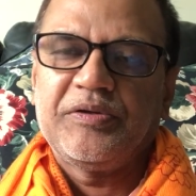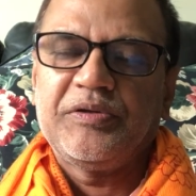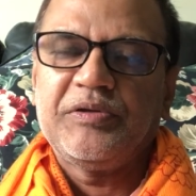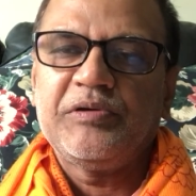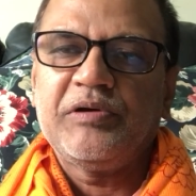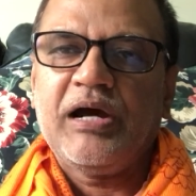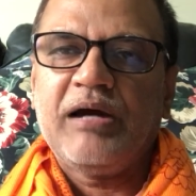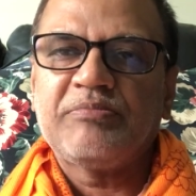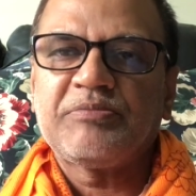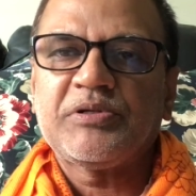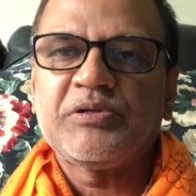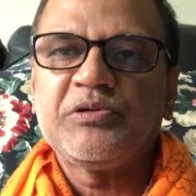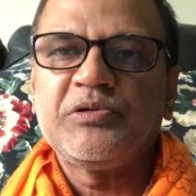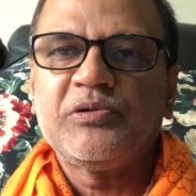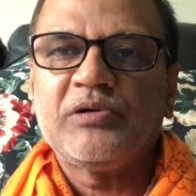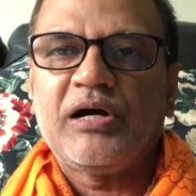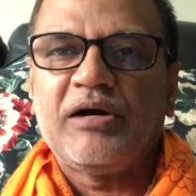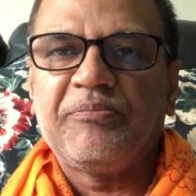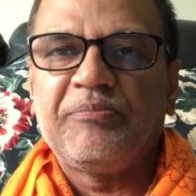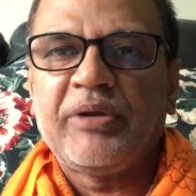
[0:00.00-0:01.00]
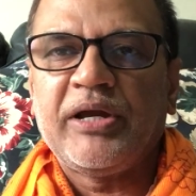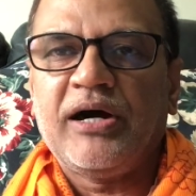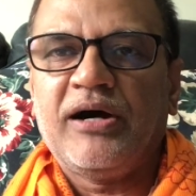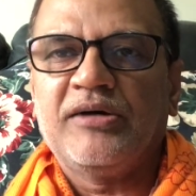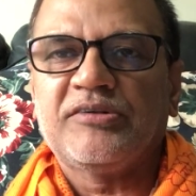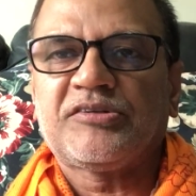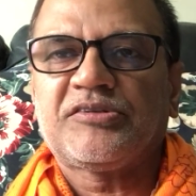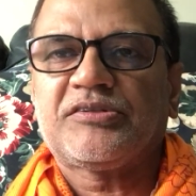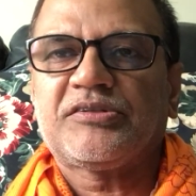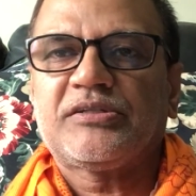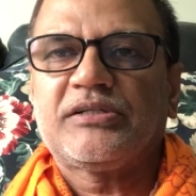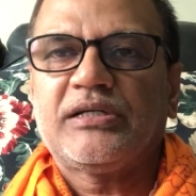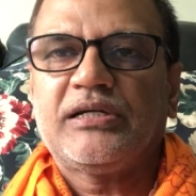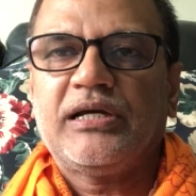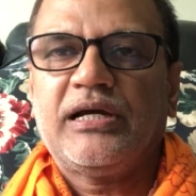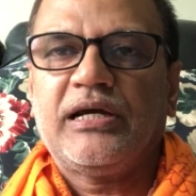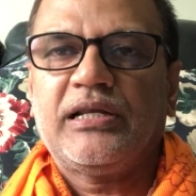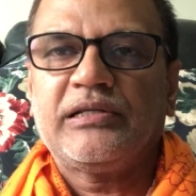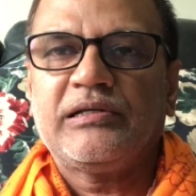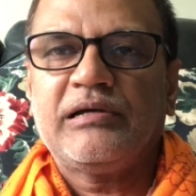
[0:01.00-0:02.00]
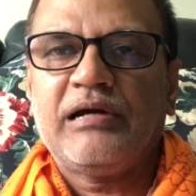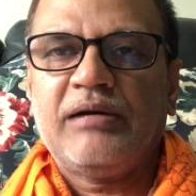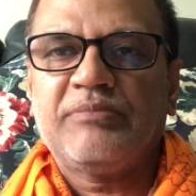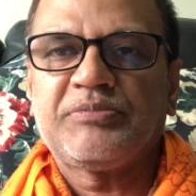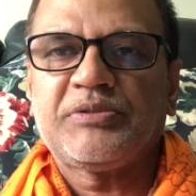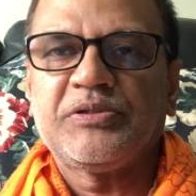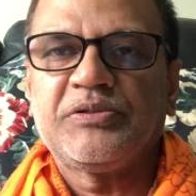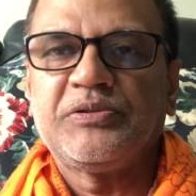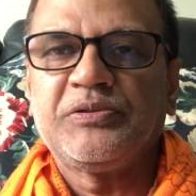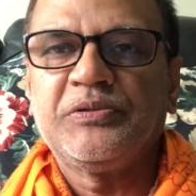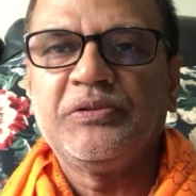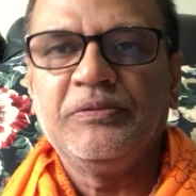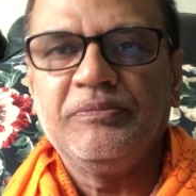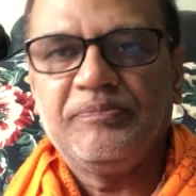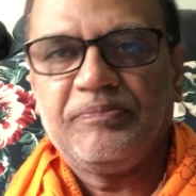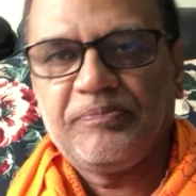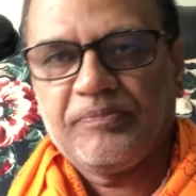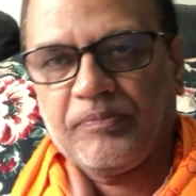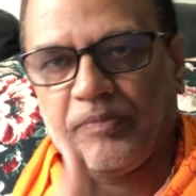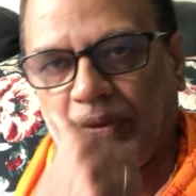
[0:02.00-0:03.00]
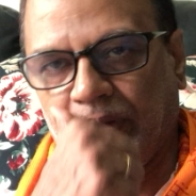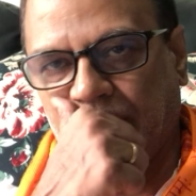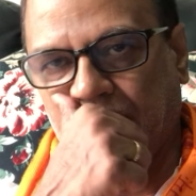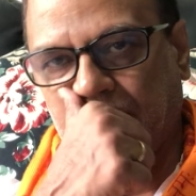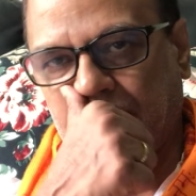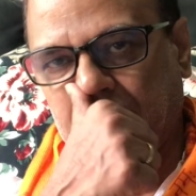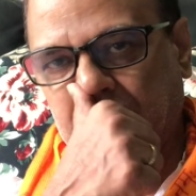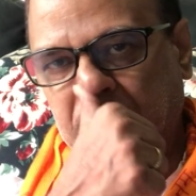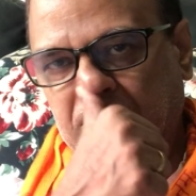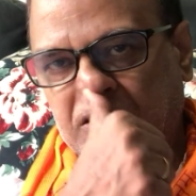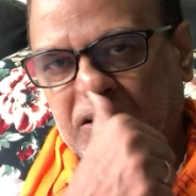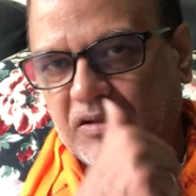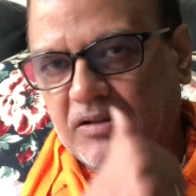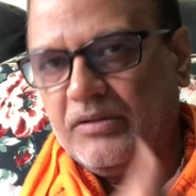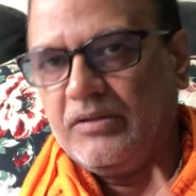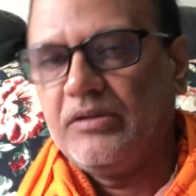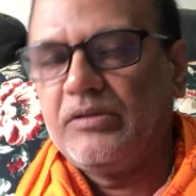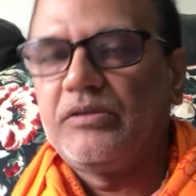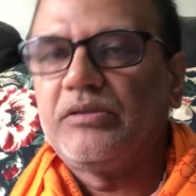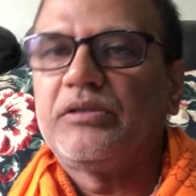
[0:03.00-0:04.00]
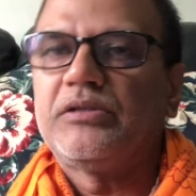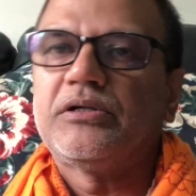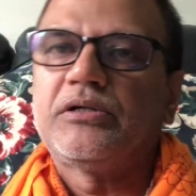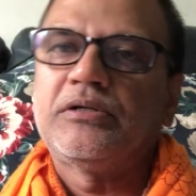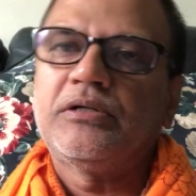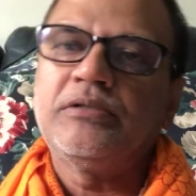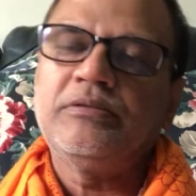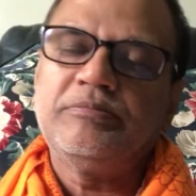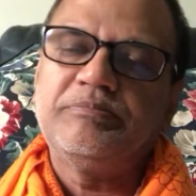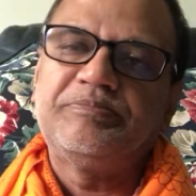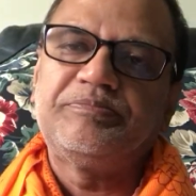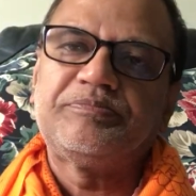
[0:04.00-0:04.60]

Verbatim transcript: You have to do abhyās and you have to do the